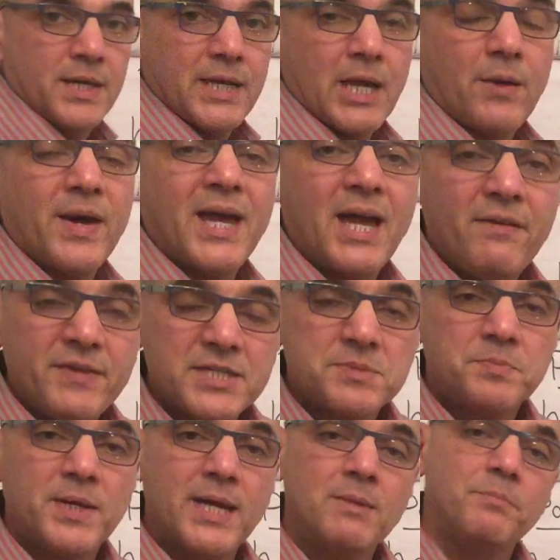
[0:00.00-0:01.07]
Now I have
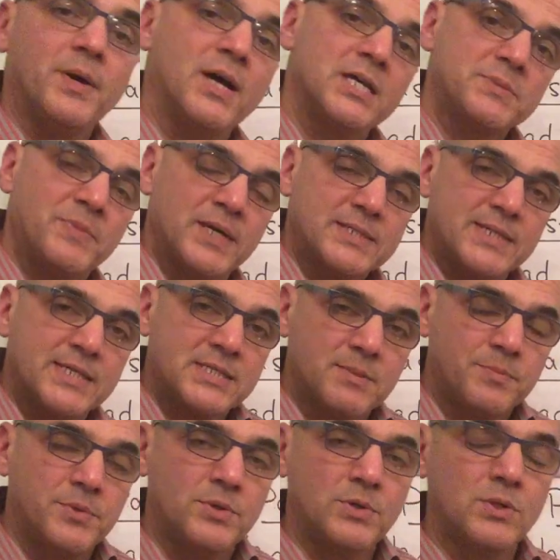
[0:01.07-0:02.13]
explained past
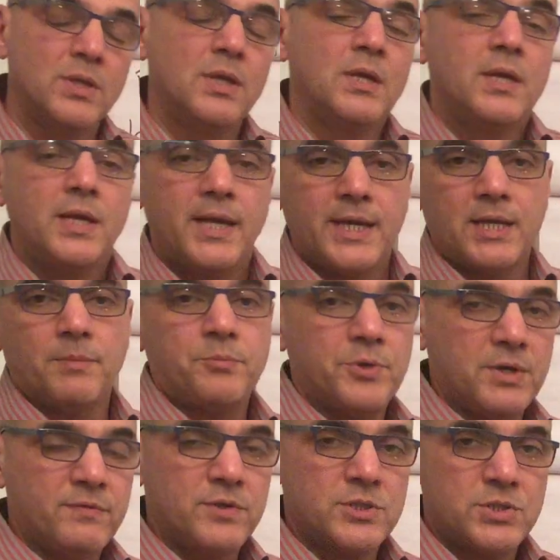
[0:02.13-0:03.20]
participle in a
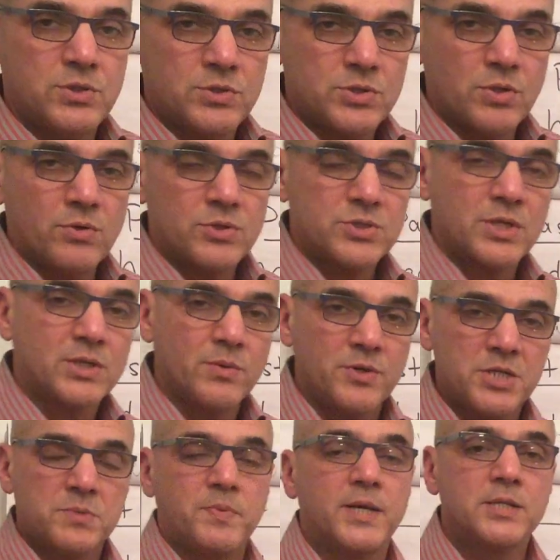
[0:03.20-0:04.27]
previous tutorial, so I don't
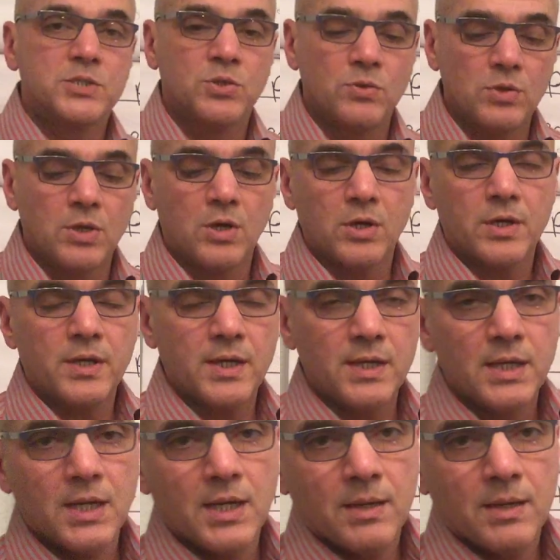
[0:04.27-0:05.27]
want to spend too long on it,